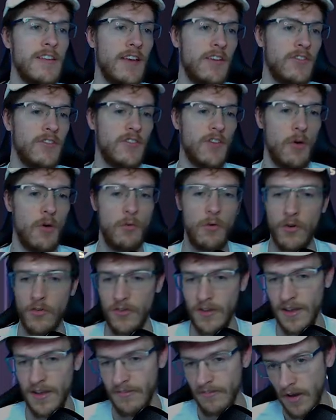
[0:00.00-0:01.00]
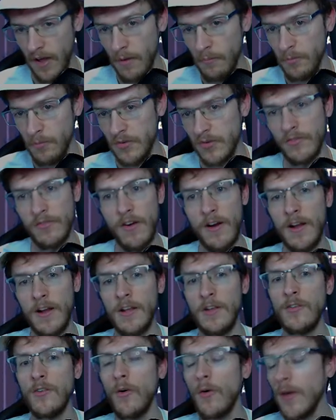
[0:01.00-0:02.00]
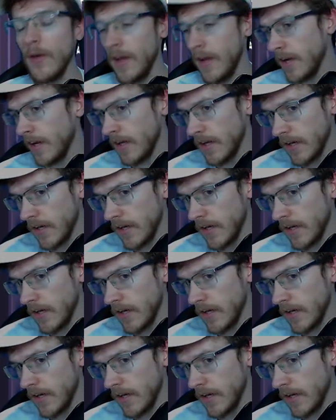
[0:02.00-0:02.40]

so long to level up, which is very annoying.